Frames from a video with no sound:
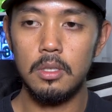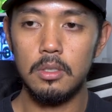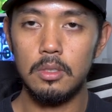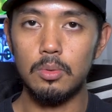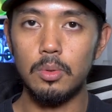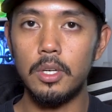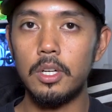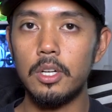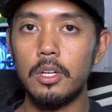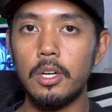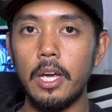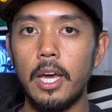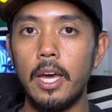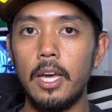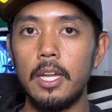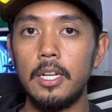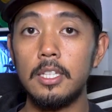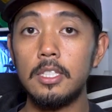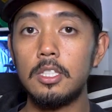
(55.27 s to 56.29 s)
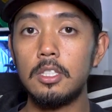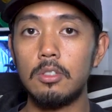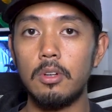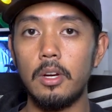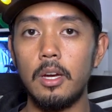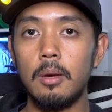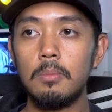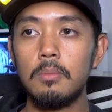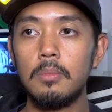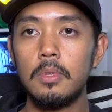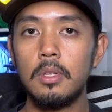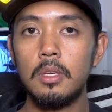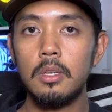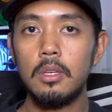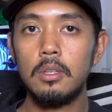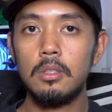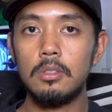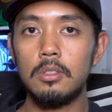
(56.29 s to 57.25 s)
Twitter, and Instagram,
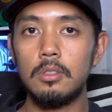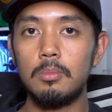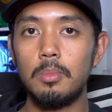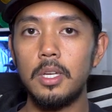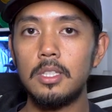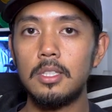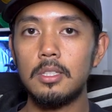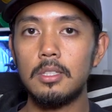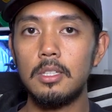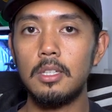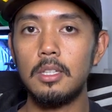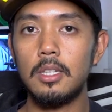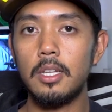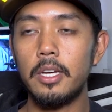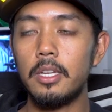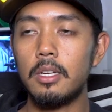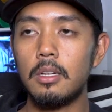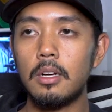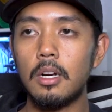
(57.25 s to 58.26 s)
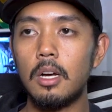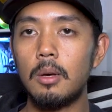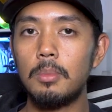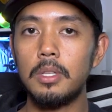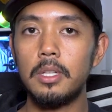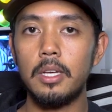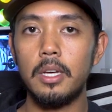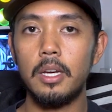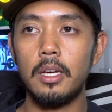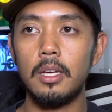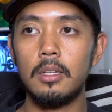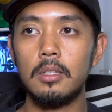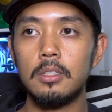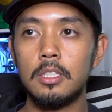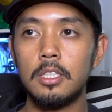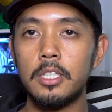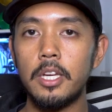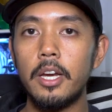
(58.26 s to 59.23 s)
to basically like, comment,
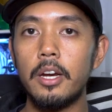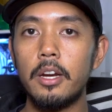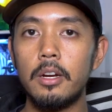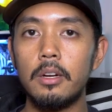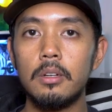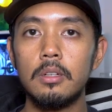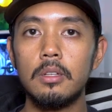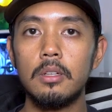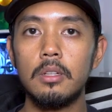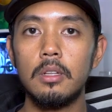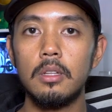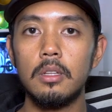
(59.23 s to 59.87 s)
and share